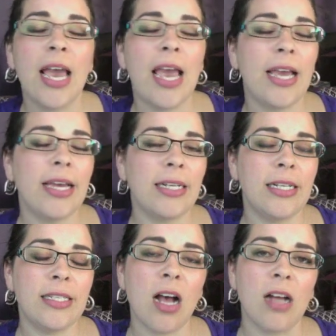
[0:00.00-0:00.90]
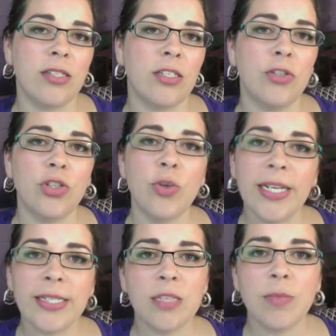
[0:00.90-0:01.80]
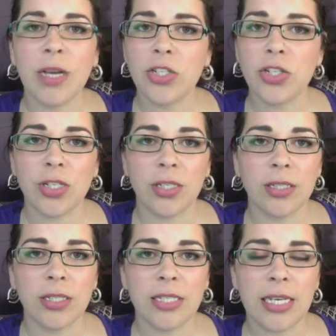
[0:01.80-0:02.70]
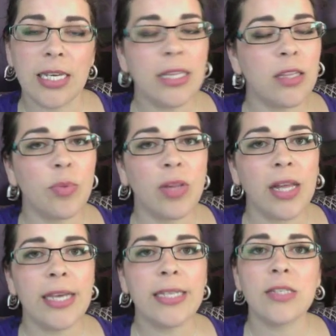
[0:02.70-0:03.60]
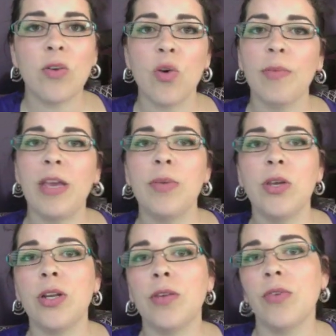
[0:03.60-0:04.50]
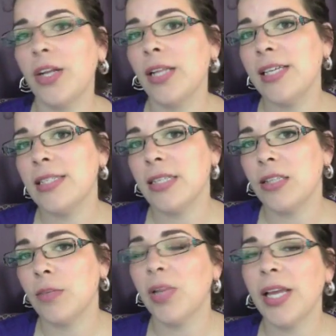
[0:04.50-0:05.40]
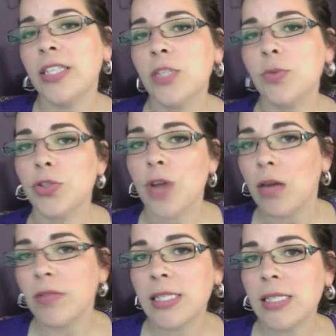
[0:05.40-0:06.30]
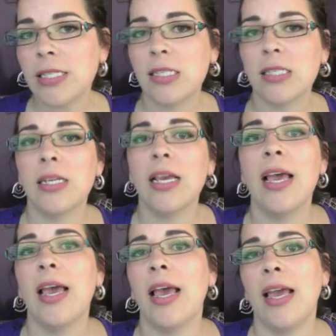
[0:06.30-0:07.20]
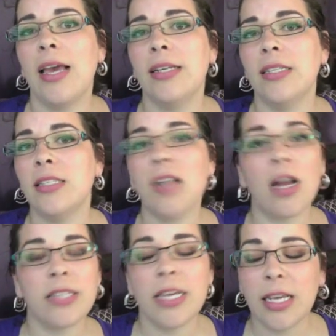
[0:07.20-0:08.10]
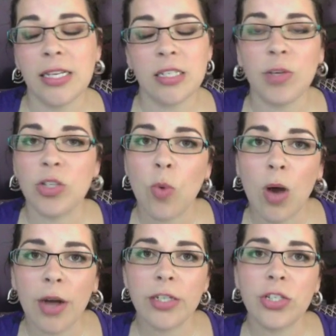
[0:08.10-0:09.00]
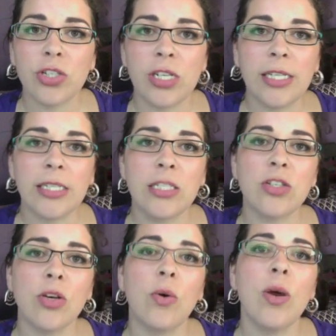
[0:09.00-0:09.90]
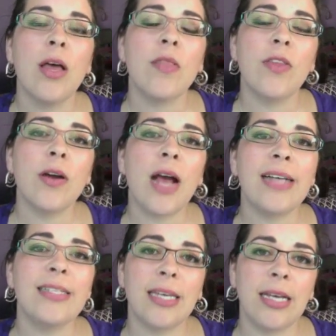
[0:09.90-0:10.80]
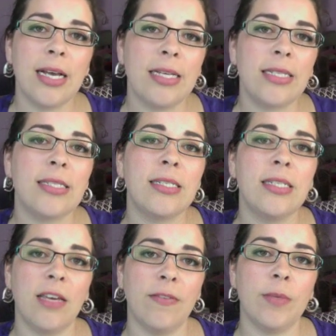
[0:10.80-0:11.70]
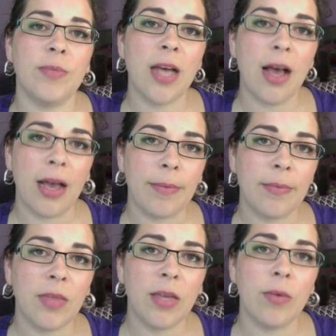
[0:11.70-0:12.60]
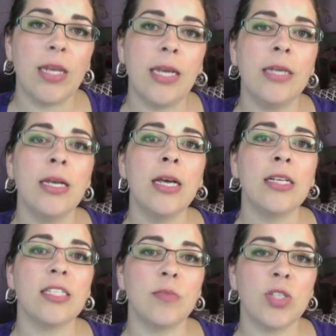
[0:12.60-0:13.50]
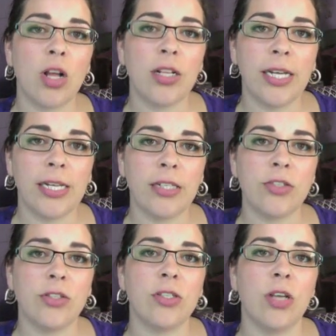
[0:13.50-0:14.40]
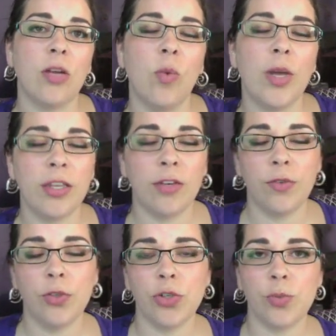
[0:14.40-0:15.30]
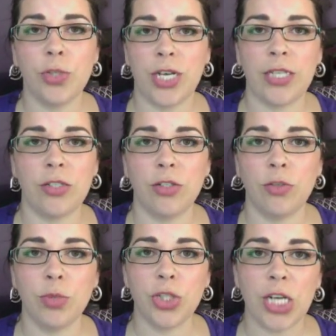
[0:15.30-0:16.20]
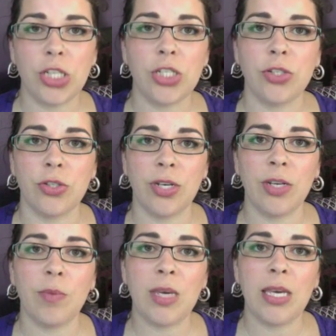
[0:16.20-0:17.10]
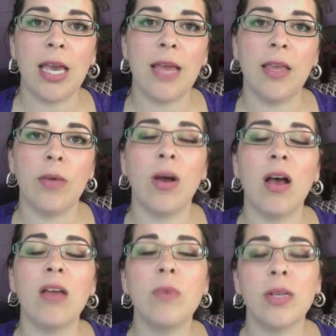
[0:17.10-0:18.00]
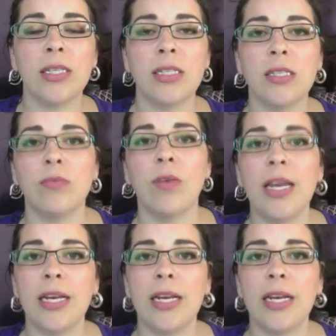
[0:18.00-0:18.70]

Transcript: and it's costing you twice as much to heat the place, or maybe you didn't realize that the plants were drought resistant and it's not taking as much water as you needed. So they're asking us to give them time. They need some solid answers on what their future projections are going to be, and they were unwilling to